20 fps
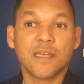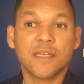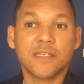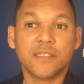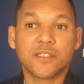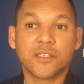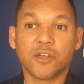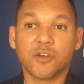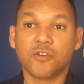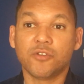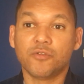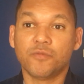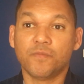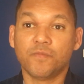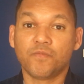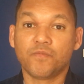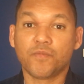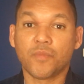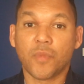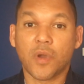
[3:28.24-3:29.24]
So
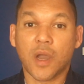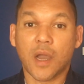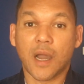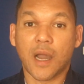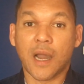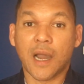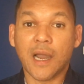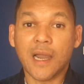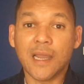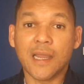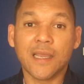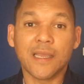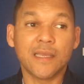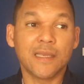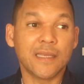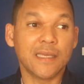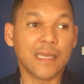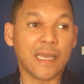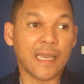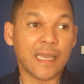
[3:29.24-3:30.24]

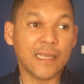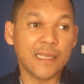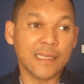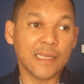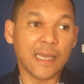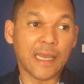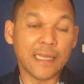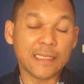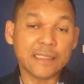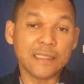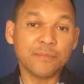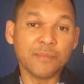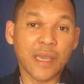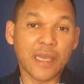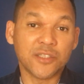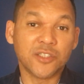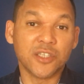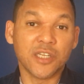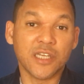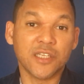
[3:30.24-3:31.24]
I, at
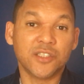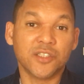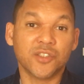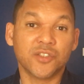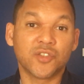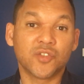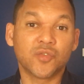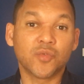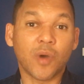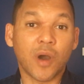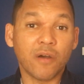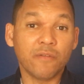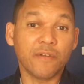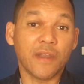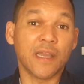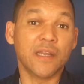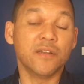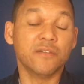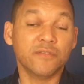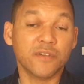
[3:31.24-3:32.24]
Imagination's 12th
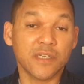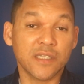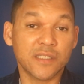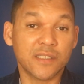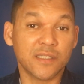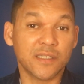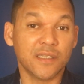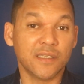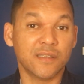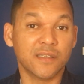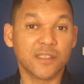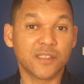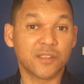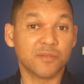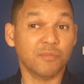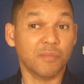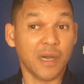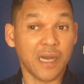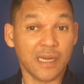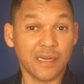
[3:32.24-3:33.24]
anniversary
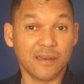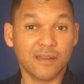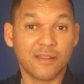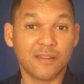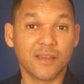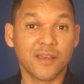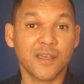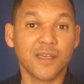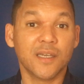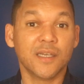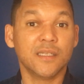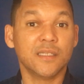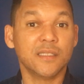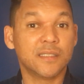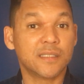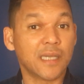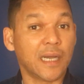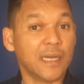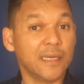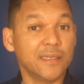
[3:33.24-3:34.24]
this month,
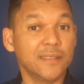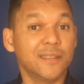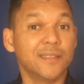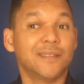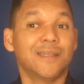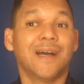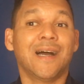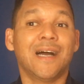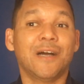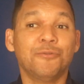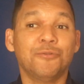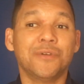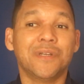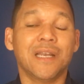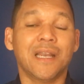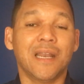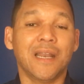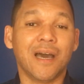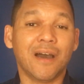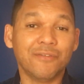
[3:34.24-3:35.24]
decided that I would
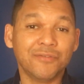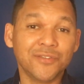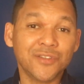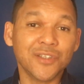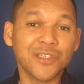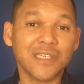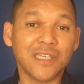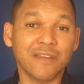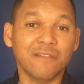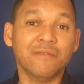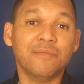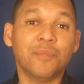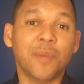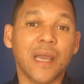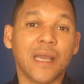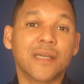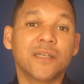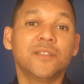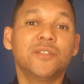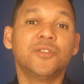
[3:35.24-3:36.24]
love to give
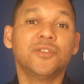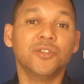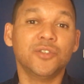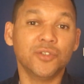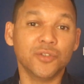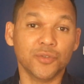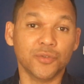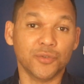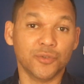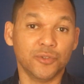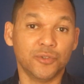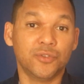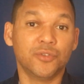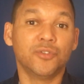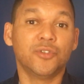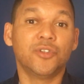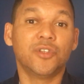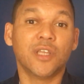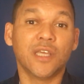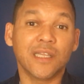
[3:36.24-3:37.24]
back to you,
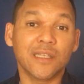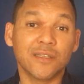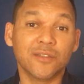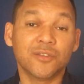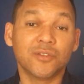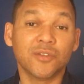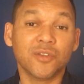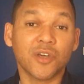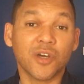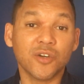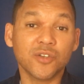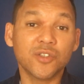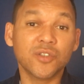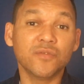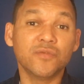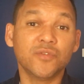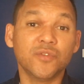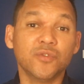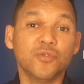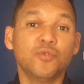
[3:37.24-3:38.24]
to those
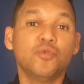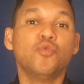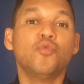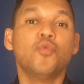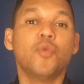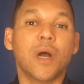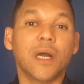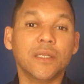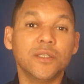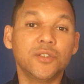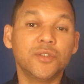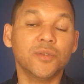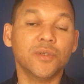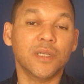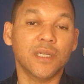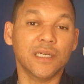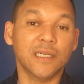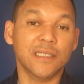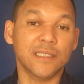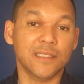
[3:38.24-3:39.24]
of you who want to
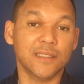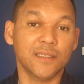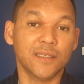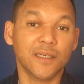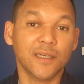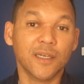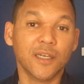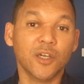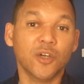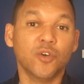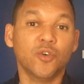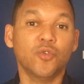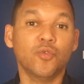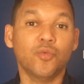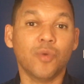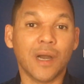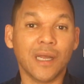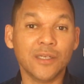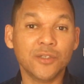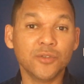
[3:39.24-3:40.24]
learn, who
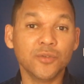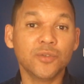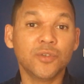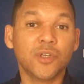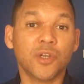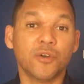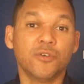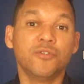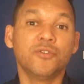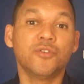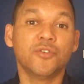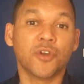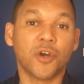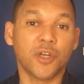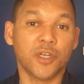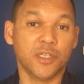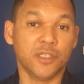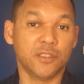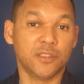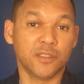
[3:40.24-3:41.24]
want to grow your
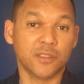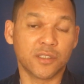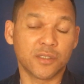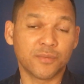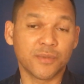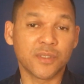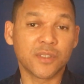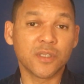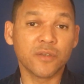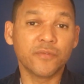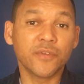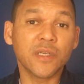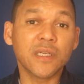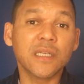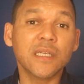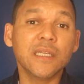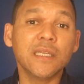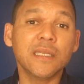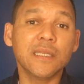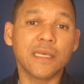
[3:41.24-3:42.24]
knowledge, and
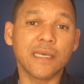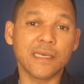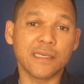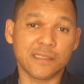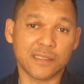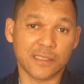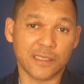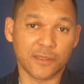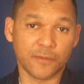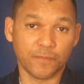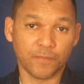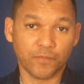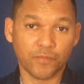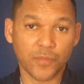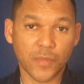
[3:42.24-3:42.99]
specifically in Excel.